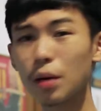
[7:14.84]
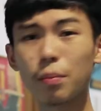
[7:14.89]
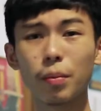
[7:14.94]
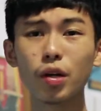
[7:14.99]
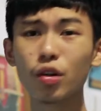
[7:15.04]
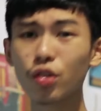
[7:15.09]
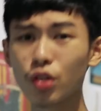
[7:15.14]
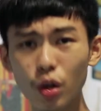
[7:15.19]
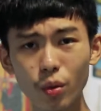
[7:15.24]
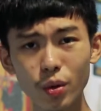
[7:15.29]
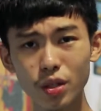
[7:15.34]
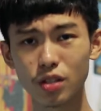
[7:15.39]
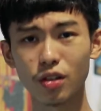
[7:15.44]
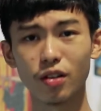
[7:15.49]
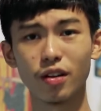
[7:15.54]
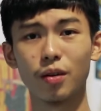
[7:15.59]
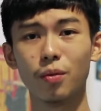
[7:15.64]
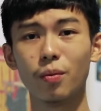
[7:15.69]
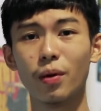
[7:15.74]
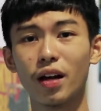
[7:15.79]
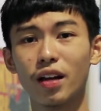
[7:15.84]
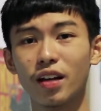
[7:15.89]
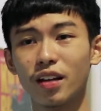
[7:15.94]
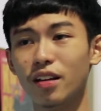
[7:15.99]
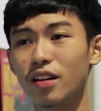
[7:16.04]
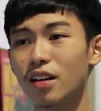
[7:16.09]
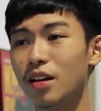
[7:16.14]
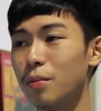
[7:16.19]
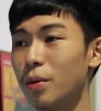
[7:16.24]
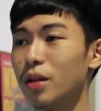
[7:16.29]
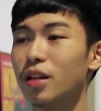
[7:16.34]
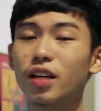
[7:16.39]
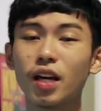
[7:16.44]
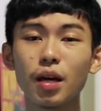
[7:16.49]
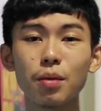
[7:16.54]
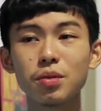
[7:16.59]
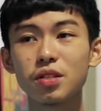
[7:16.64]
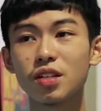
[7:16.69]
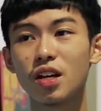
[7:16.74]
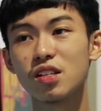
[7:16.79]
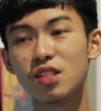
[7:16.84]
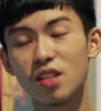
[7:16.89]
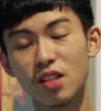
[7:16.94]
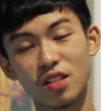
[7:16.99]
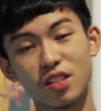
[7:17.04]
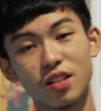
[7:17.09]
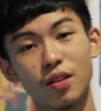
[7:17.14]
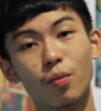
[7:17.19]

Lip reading: but it's not invalid, but the game says it's